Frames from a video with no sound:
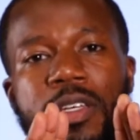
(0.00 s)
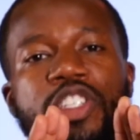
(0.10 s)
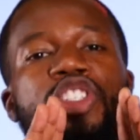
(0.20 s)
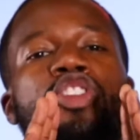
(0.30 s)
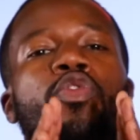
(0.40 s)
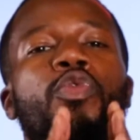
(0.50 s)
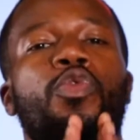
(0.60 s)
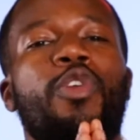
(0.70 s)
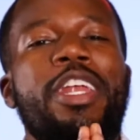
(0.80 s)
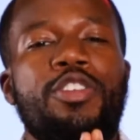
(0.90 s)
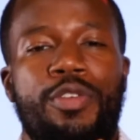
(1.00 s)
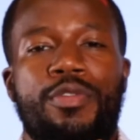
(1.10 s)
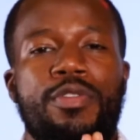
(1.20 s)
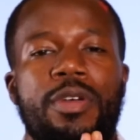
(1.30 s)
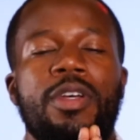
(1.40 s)

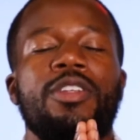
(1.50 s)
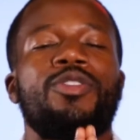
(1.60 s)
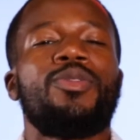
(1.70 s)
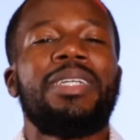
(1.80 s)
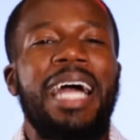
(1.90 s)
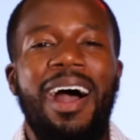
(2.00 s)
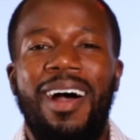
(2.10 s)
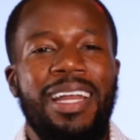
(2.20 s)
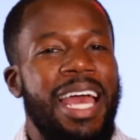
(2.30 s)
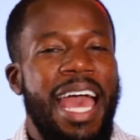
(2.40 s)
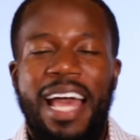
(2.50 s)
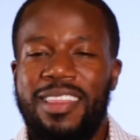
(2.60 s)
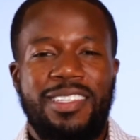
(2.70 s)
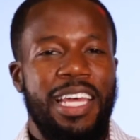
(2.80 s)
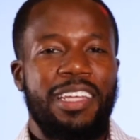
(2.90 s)
surrendered to God
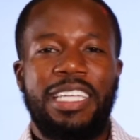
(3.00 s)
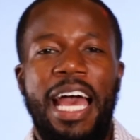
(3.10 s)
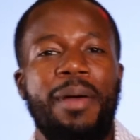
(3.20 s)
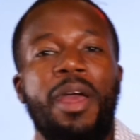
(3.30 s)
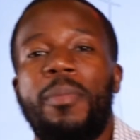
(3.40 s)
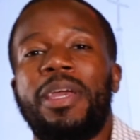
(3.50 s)
at the same time